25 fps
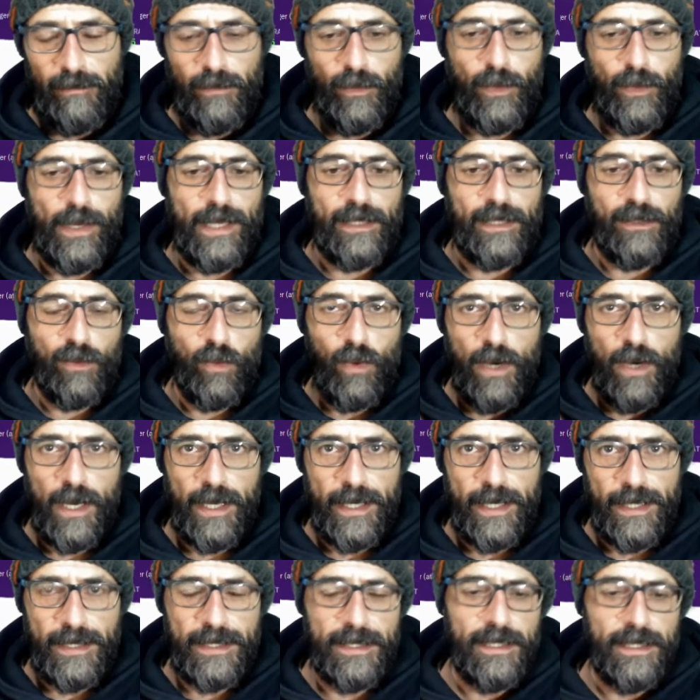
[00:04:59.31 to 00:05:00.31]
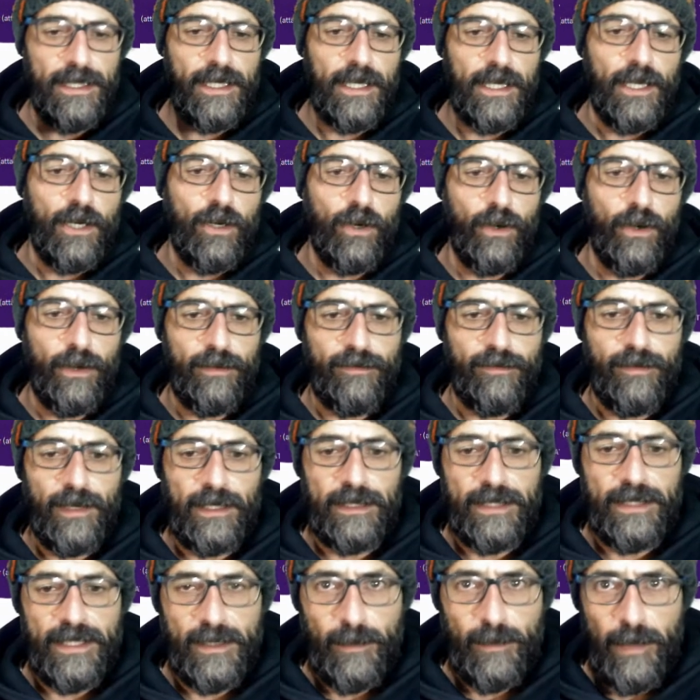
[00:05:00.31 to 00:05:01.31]
we had Juarez or
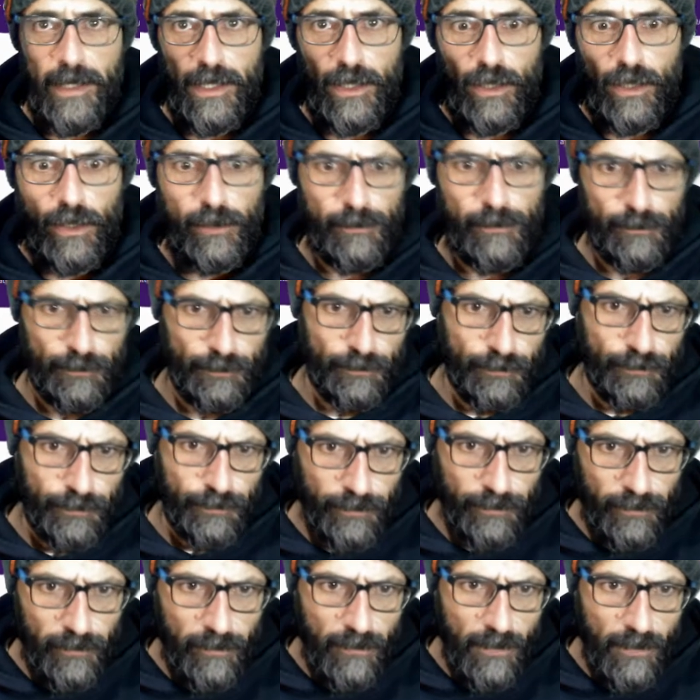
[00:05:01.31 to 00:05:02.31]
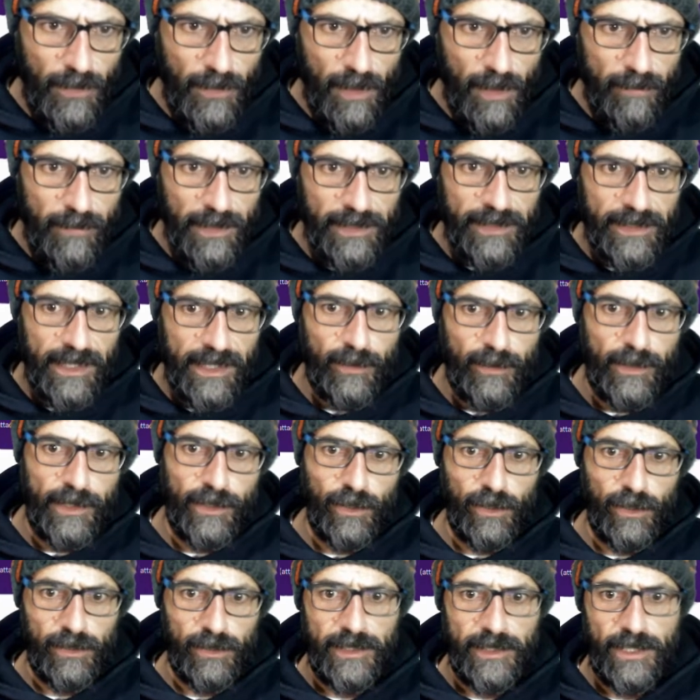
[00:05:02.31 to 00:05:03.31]
Valdespino, but they were
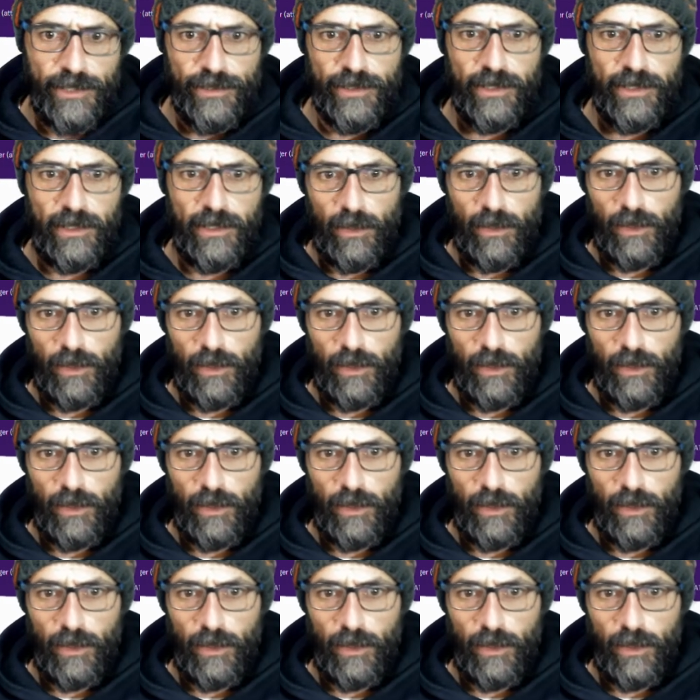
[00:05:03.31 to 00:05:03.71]
not natural